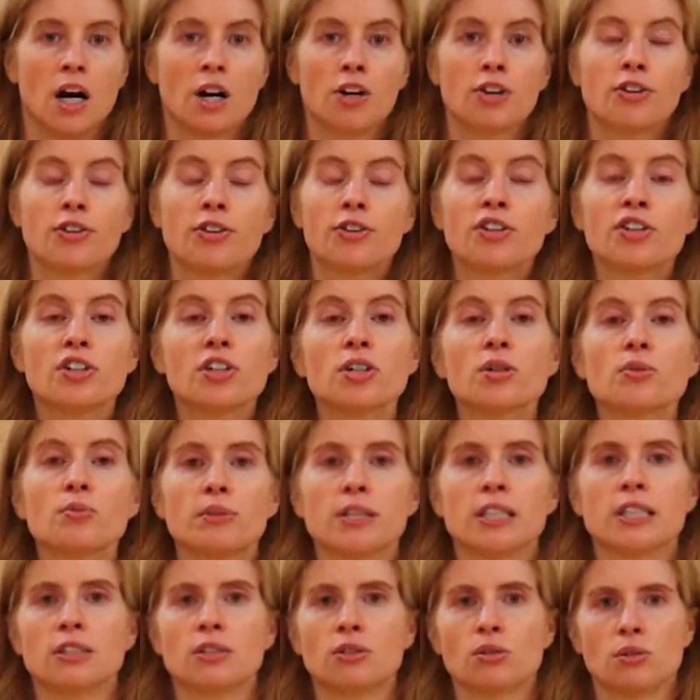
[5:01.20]
Our
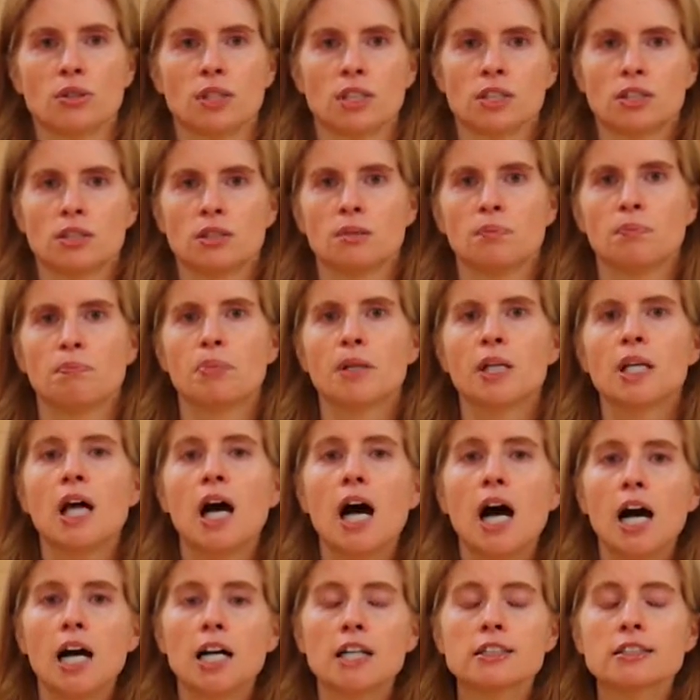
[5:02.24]
third resource,
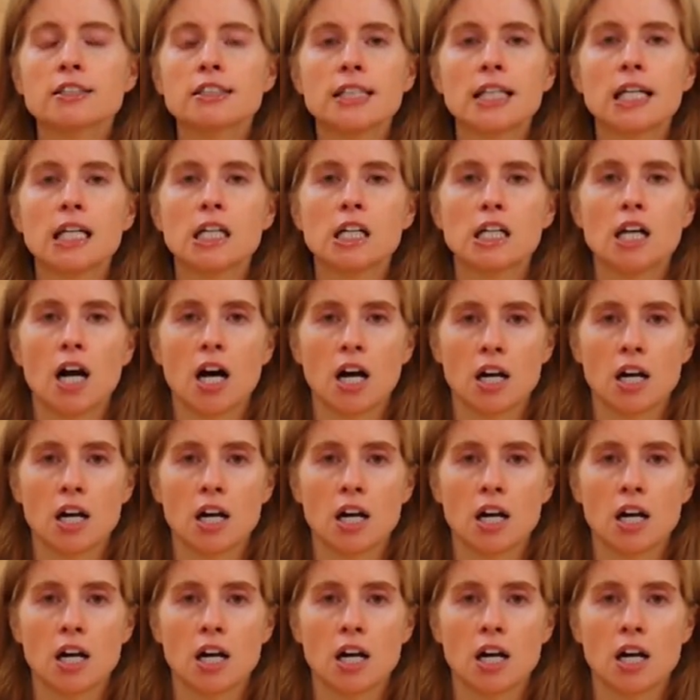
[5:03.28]
blogs and